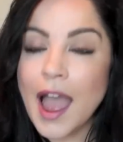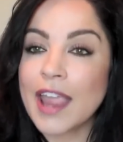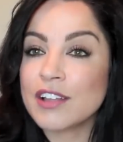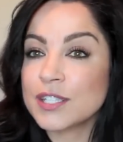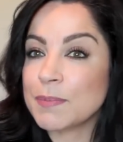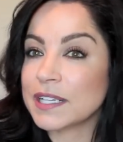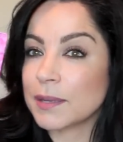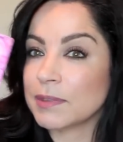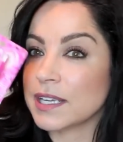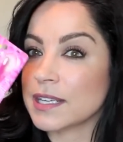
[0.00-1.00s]
I also picked
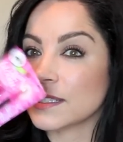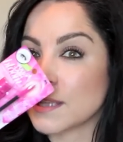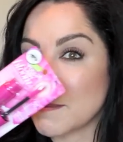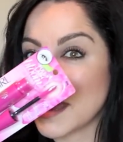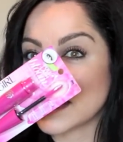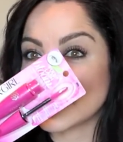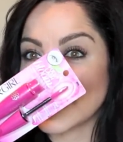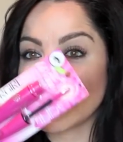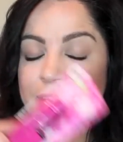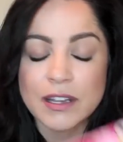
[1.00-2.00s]
up this
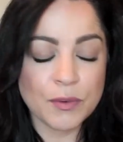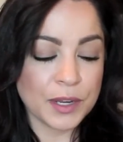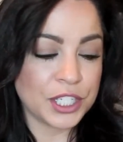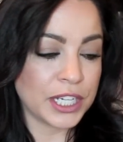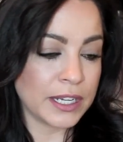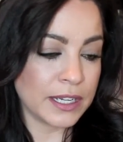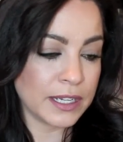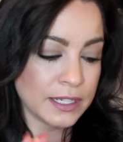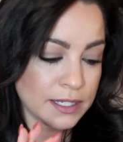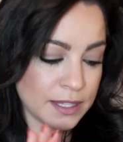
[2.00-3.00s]
mascara, which
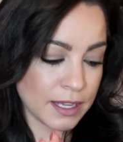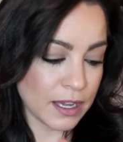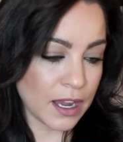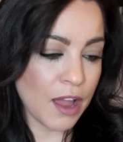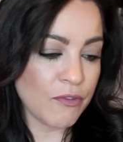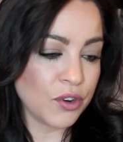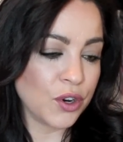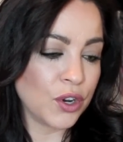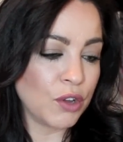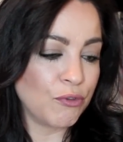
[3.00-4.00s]
is the
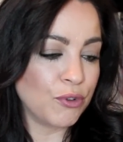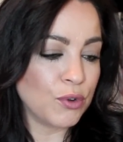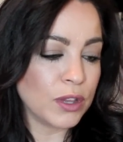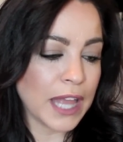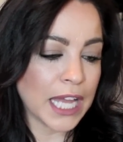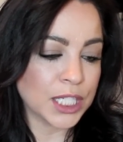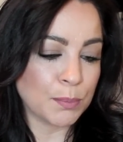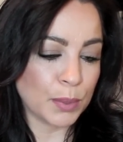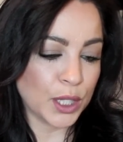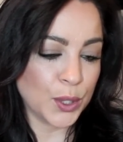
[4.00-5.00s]
CoverGirl Full Lash
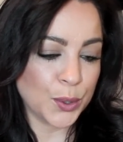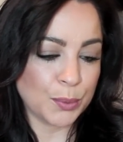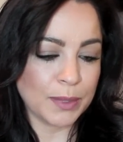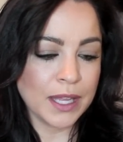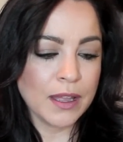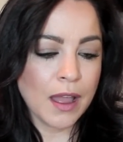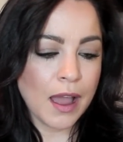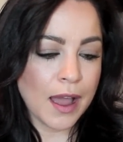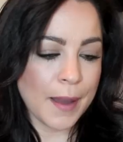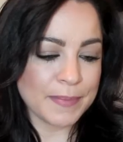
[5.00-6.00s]
Bloom
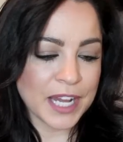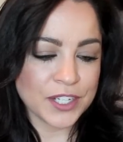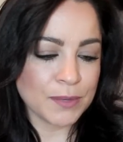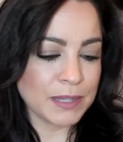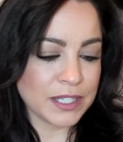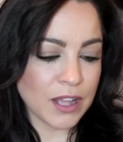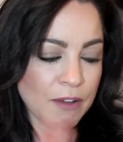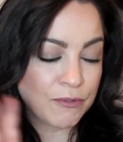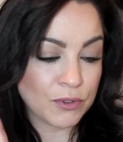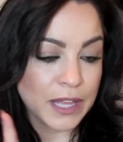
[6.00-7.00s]
Touchably
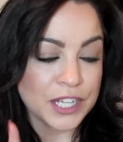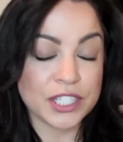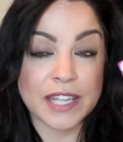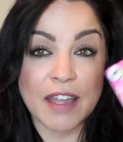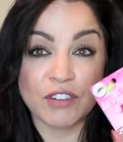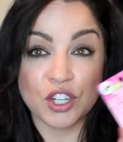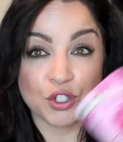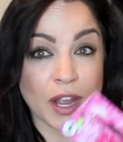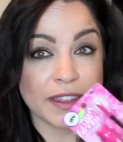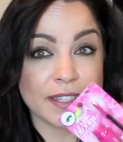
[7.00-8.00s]
Soft Full Lashes. I have not
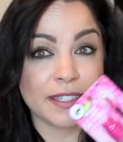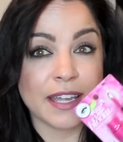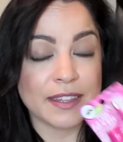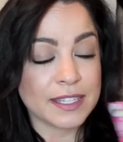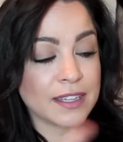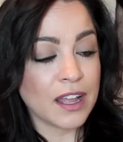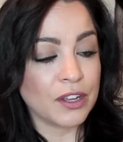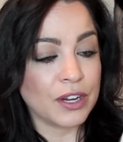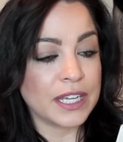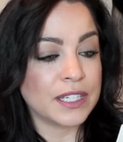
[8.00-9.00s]
tried this yet. This
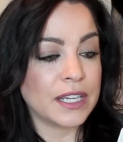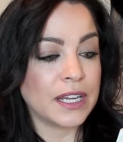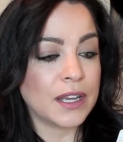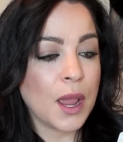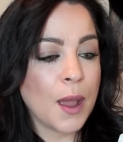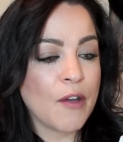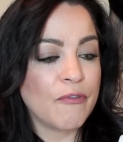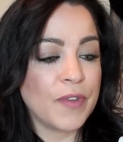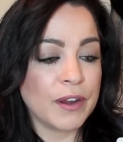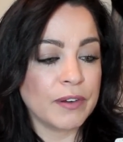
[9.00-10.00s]
color is in
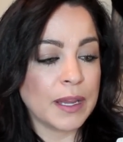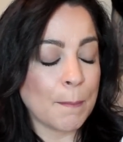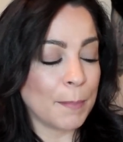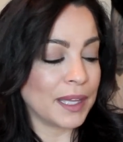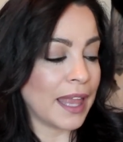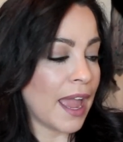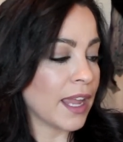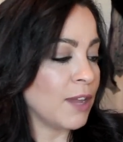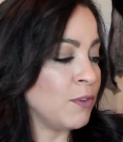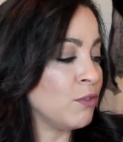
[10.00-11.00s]
Very
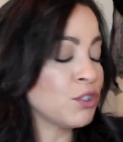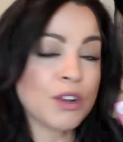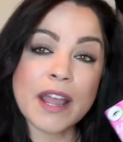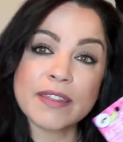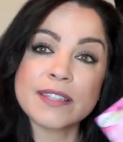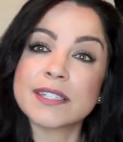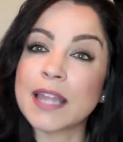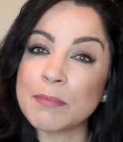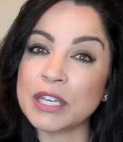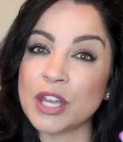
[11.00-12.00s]
Black. If you've tried this,
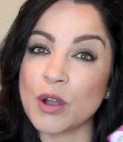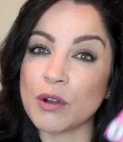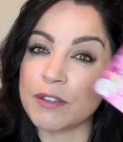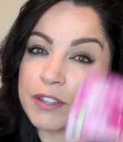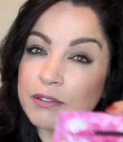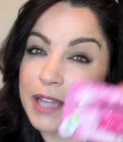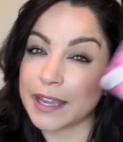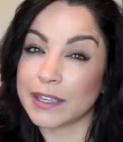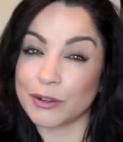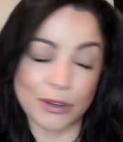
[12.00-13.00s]
let me know if you
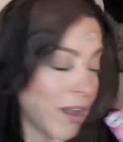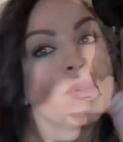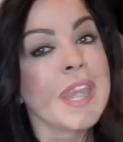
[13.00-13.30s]
like it or not.